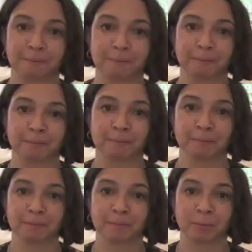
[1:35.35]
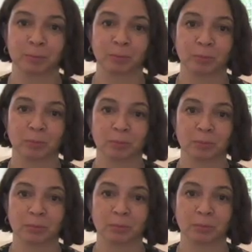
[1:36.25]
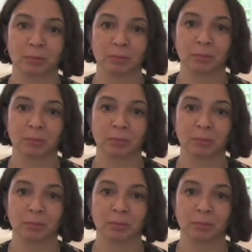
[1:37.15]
[no speech]